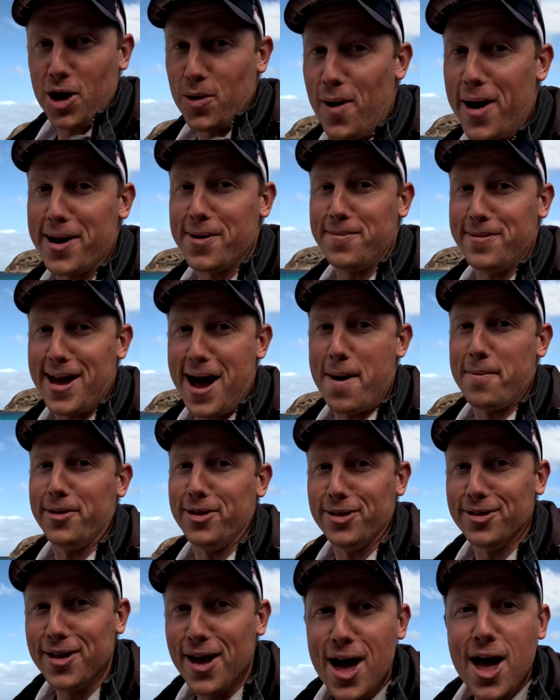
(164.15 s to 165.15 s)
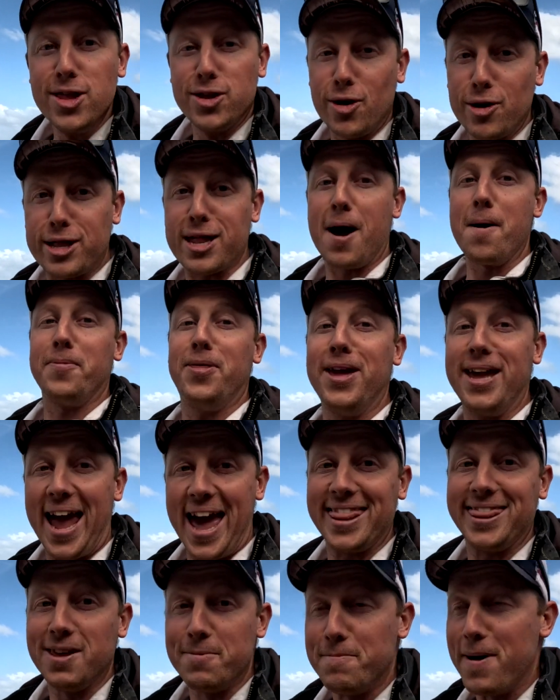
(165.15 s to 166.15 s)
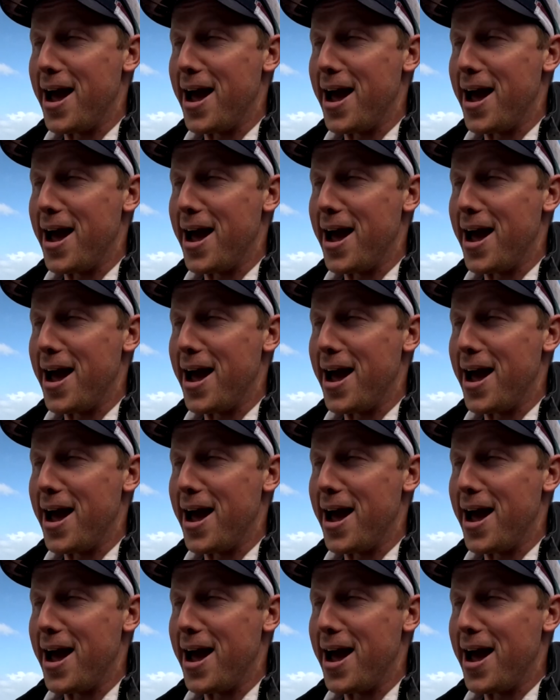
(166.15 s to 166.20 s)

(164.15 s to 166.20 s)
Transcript: I want to be able to do something at the